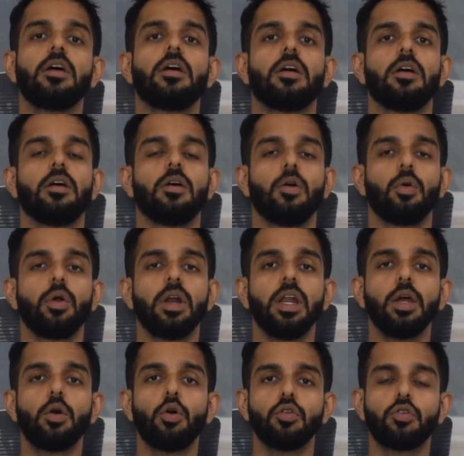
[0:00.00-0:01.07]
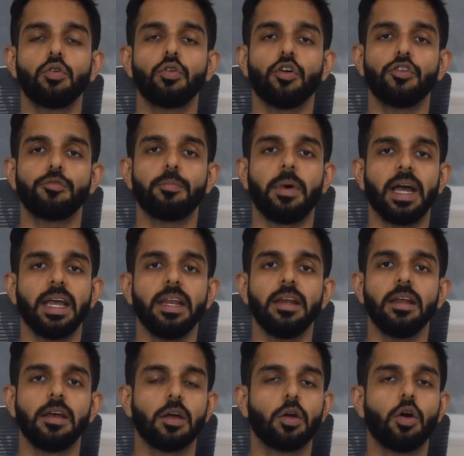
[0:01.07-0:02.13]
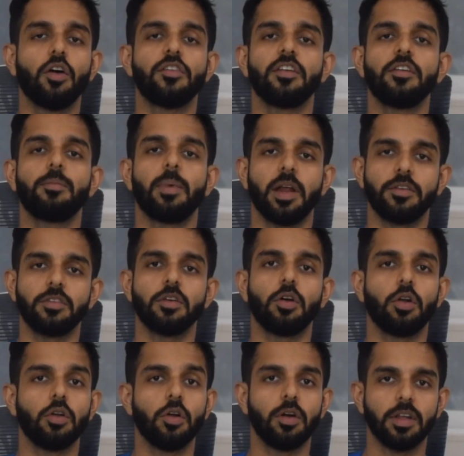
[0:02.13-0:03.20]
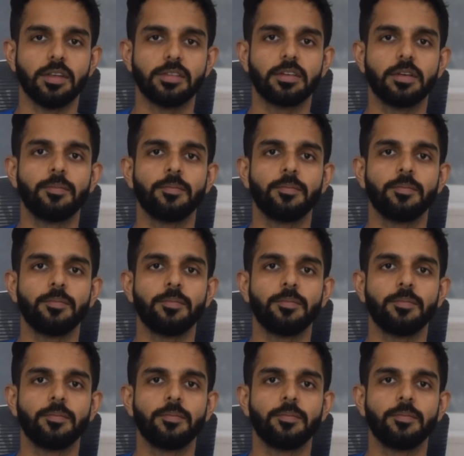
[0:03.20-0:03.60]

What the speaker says: only go through your spine, causing pressure on your disc.